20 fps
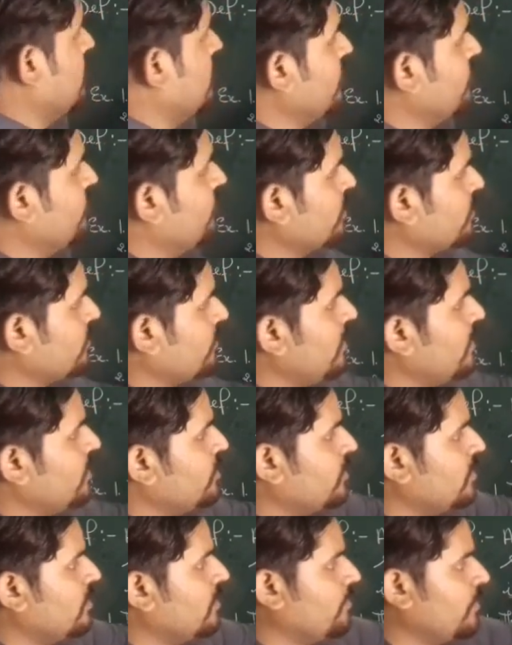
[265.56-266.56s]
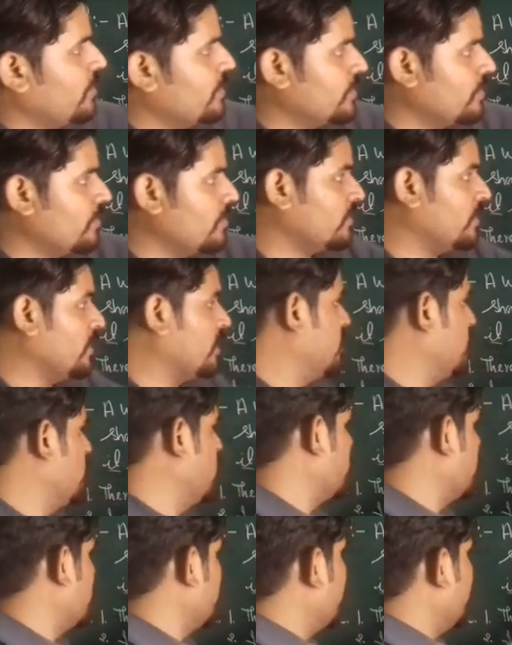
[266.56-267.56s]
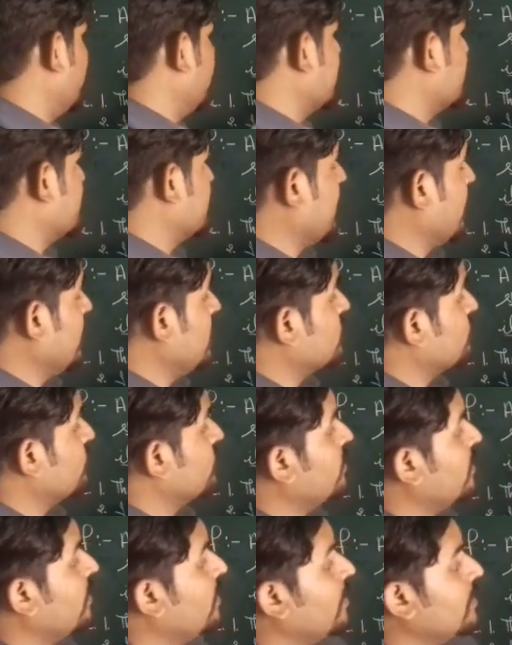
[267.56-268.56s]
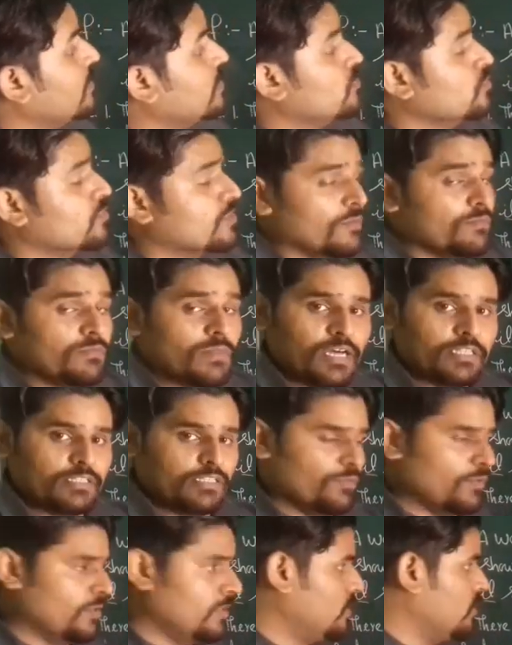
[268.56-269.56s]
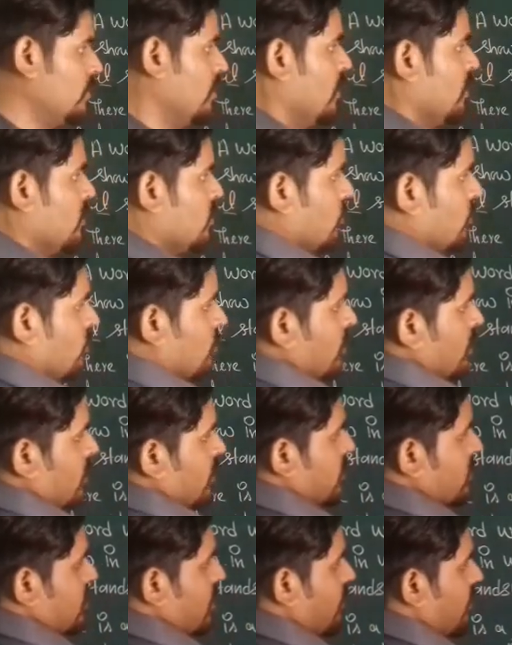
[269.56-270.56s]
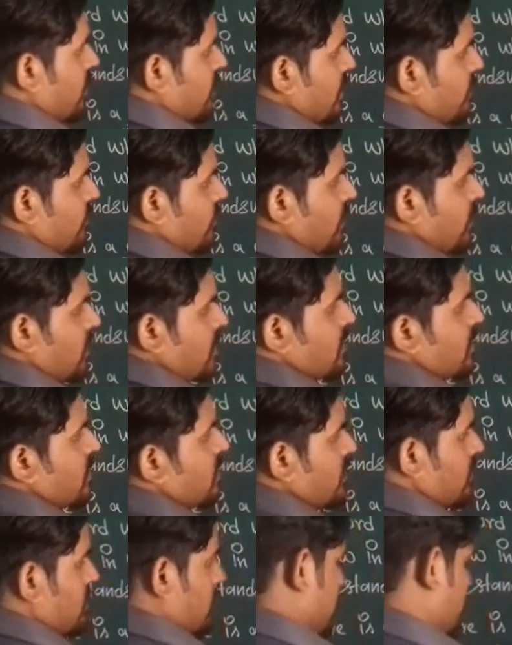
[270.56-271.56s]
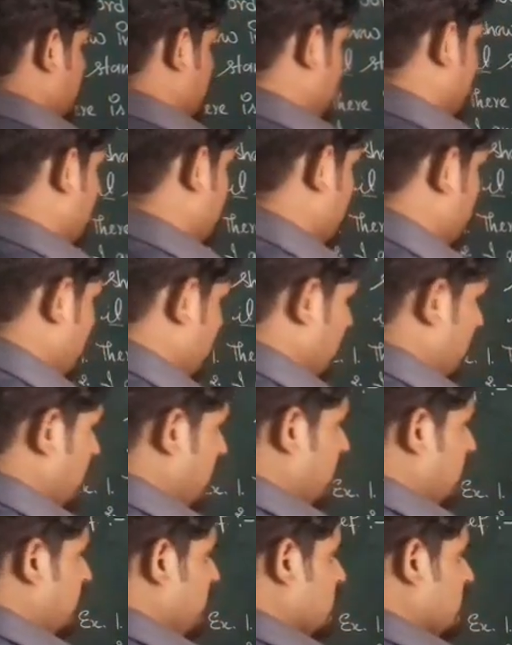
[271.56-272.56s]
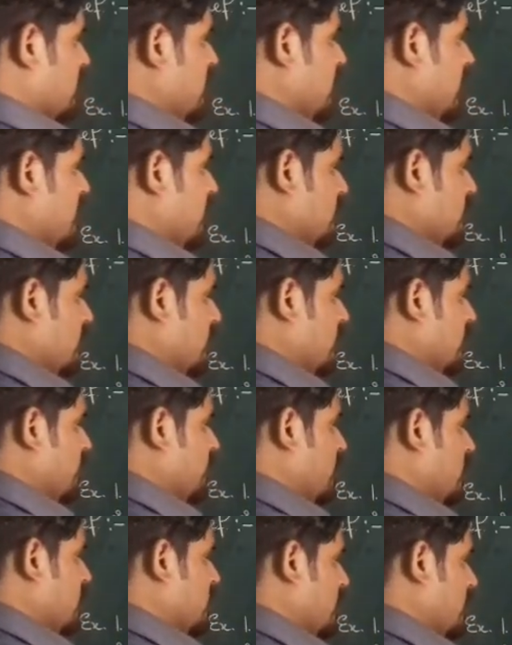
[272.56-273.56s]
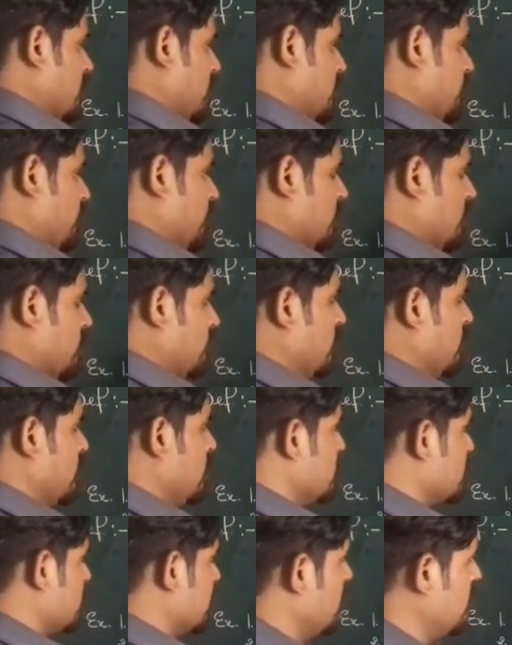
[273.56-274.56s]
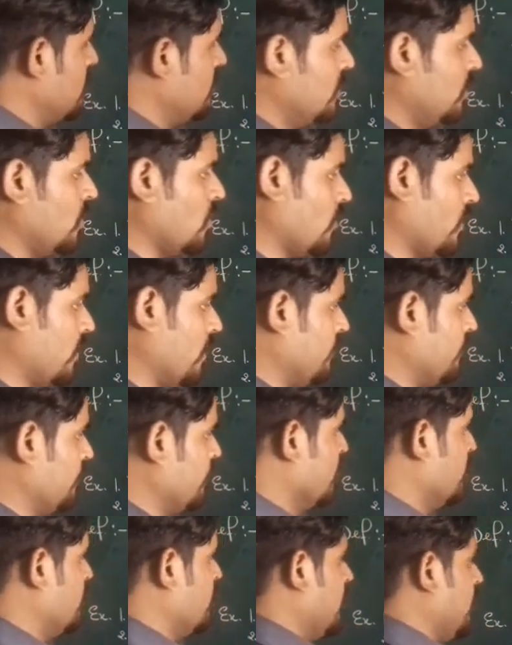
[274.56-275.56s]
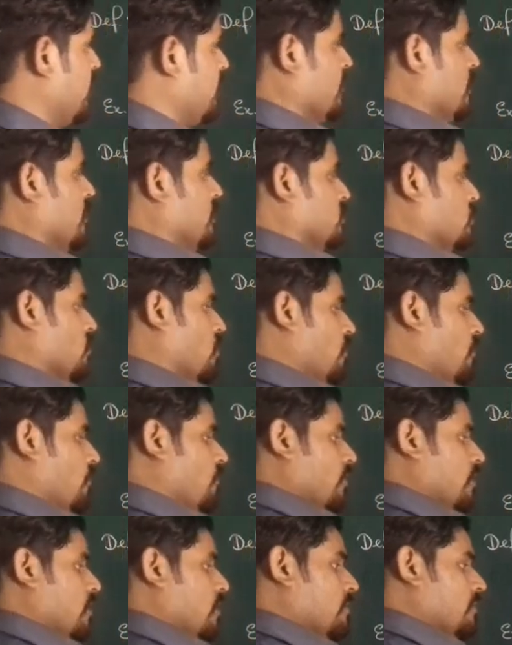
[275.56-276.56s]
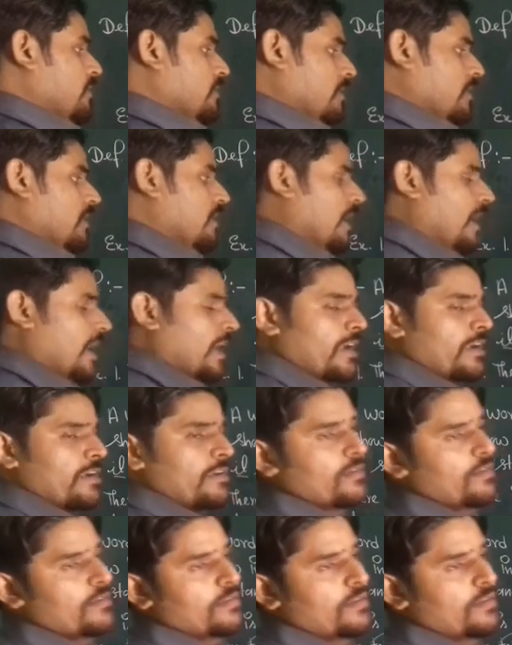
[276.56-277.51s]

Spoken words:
in what relation the person or thing denoted by it stands with regards to some other words. So some other words here in this sentence, other word is talking, right? So verb and